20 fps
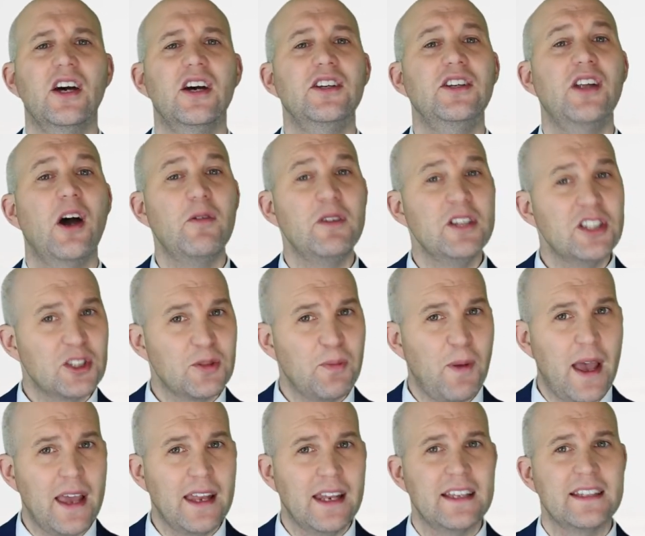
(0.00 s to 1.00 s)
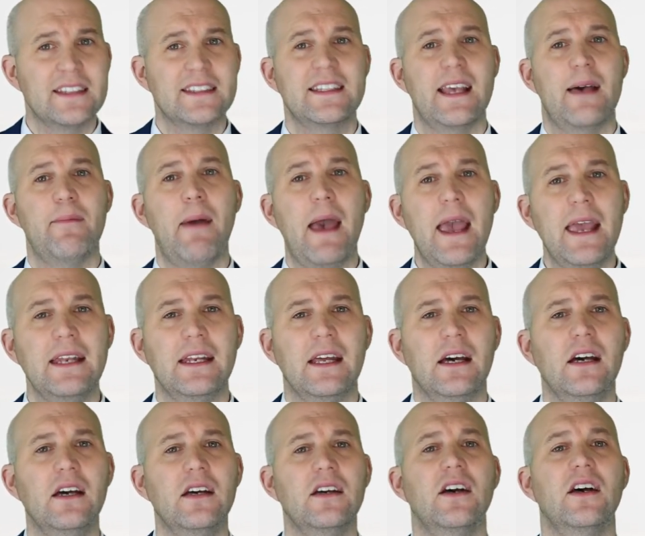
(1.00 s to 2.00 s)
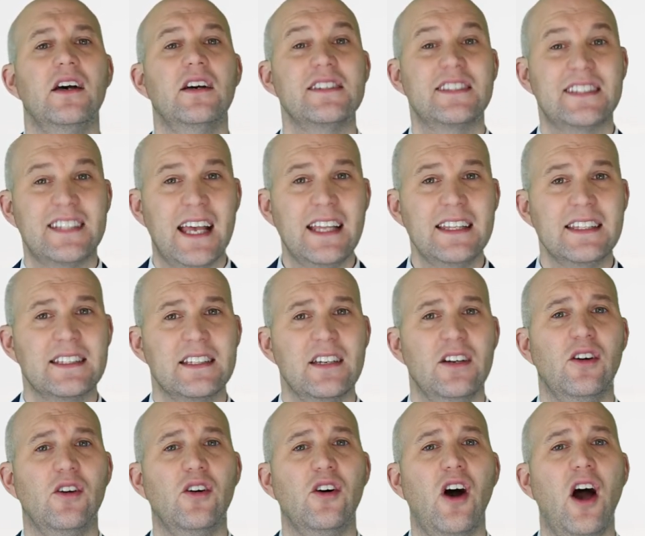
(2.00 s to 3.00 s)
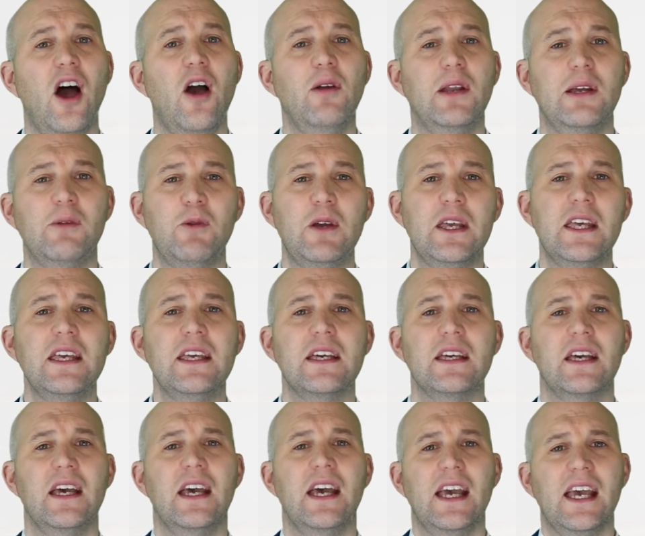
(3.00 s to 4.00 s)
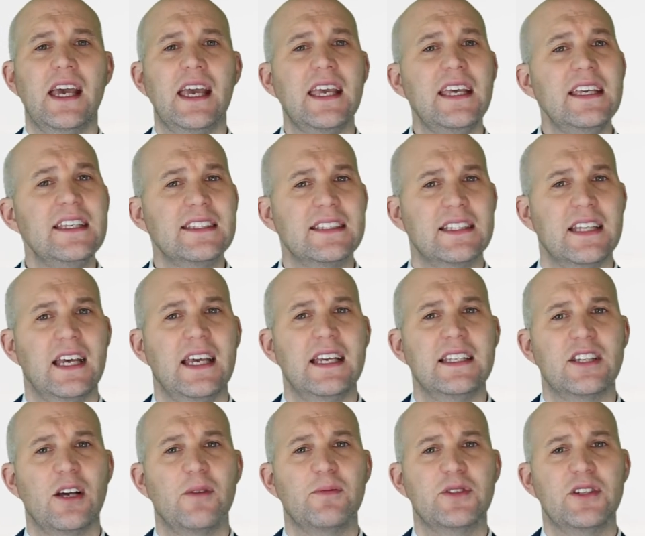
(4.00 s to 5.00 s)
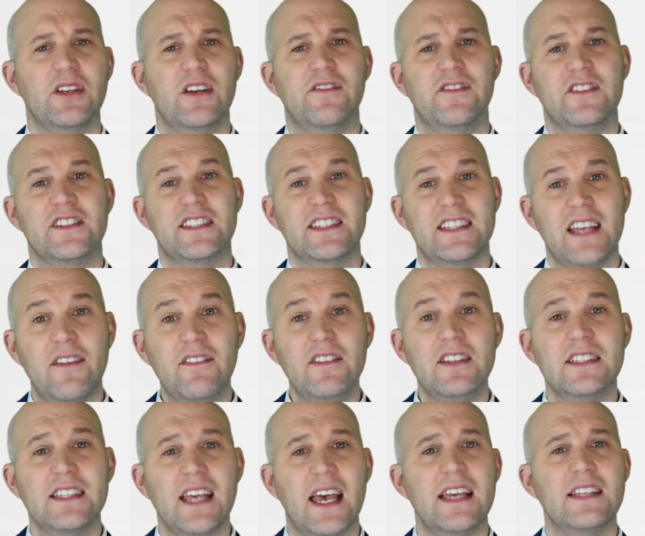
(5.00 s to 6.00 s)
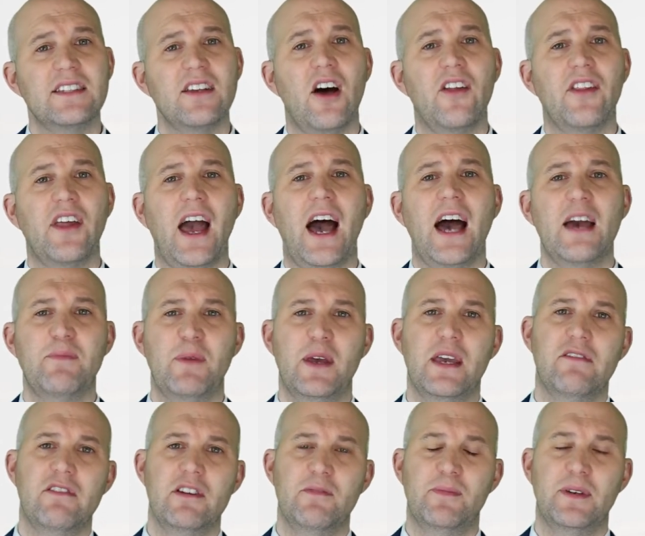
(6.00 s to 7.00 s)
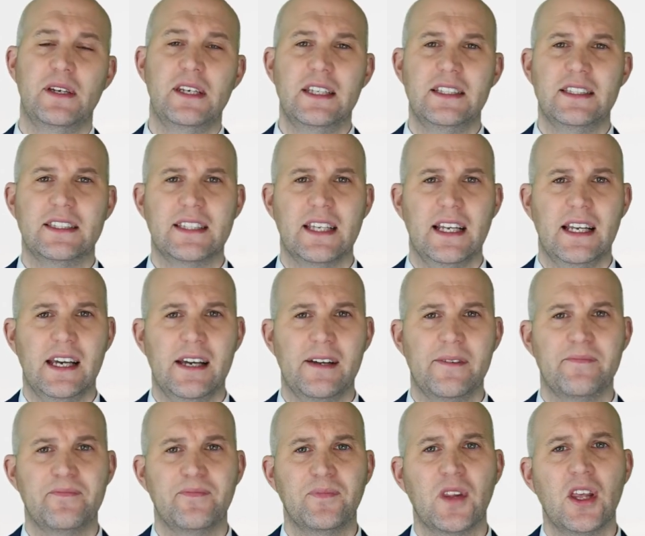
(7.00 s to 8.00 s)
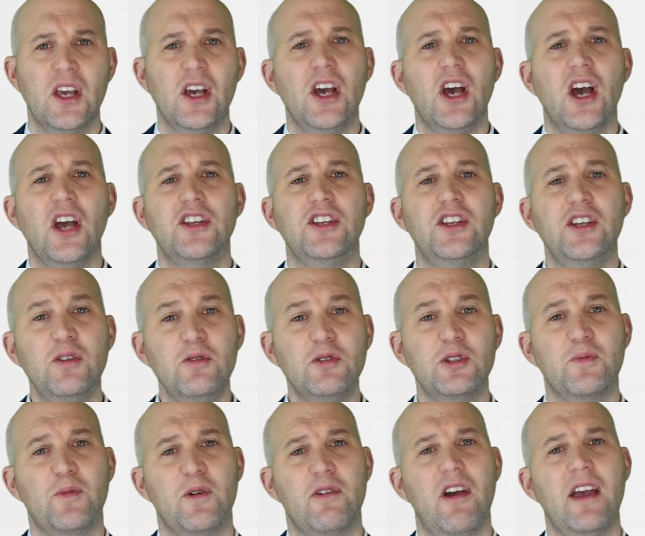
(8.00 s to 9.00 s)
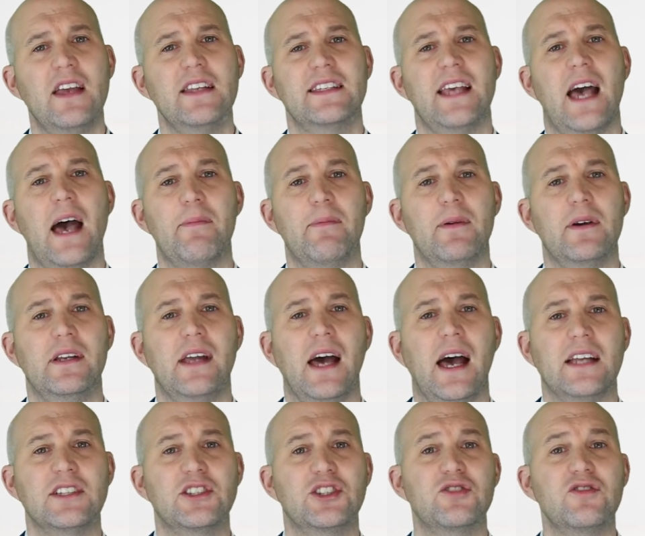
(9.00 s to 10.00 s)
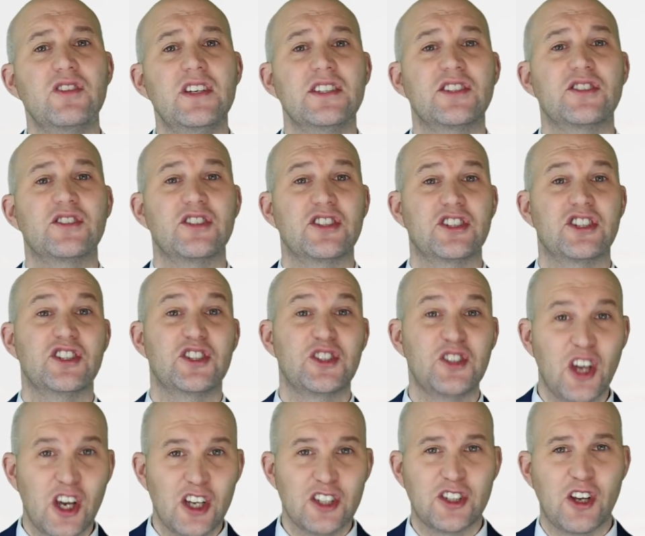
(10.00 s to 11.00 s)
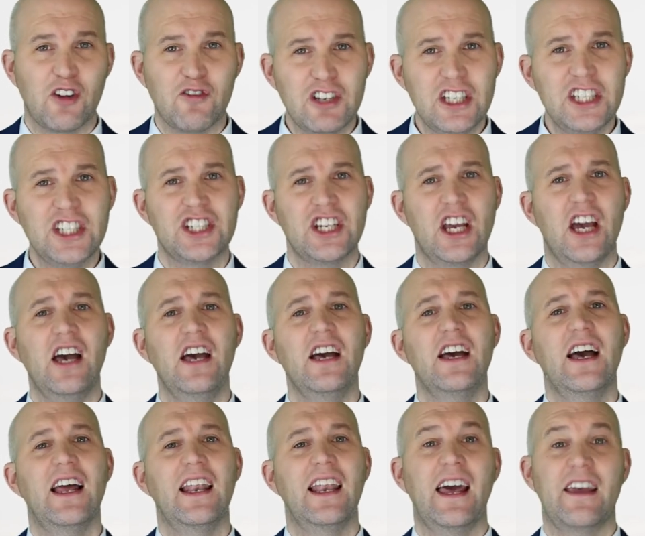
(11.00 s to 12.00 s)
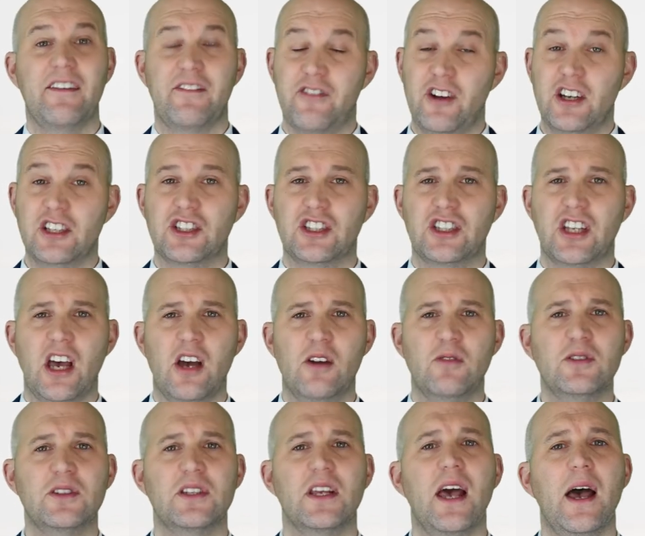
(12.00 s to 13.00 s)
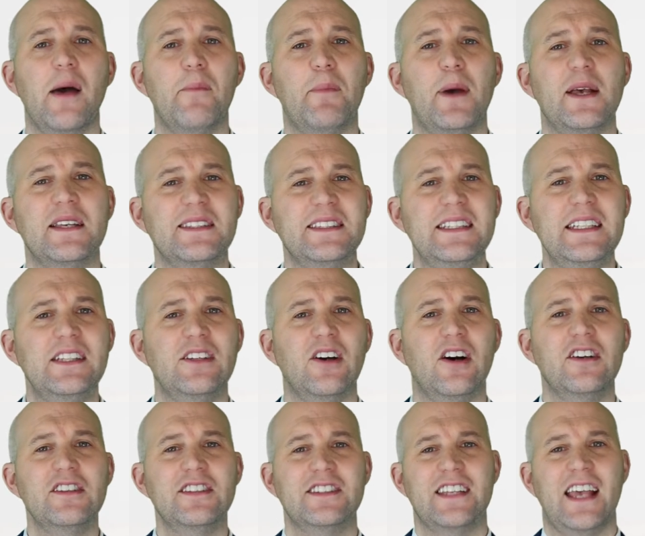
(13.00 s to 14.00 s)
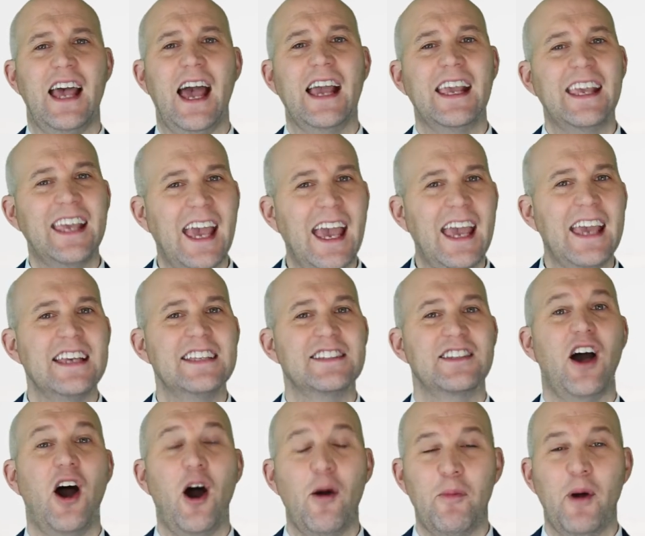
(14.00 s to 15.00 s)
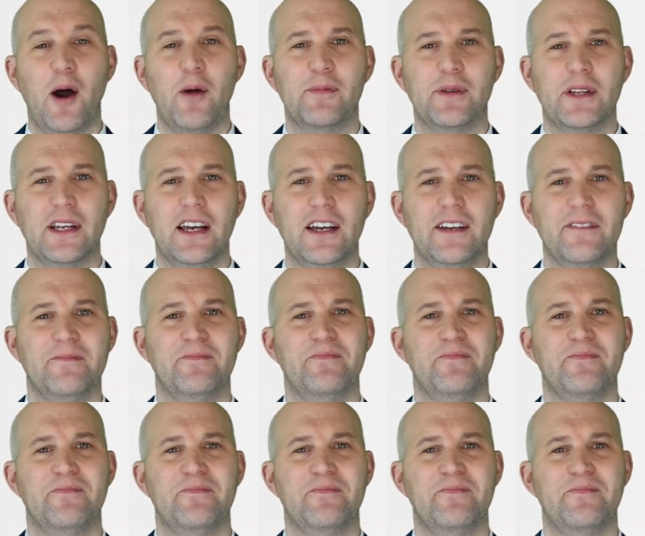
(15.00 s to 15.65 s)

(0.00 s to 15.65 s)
Known in Spain as Semana, Santa, or Holy Week, Easter is observed for 7 days on the Iberian Peninsula. Huge parades happen and treats such as torrija, like French toast, pastinos and cakes are popular.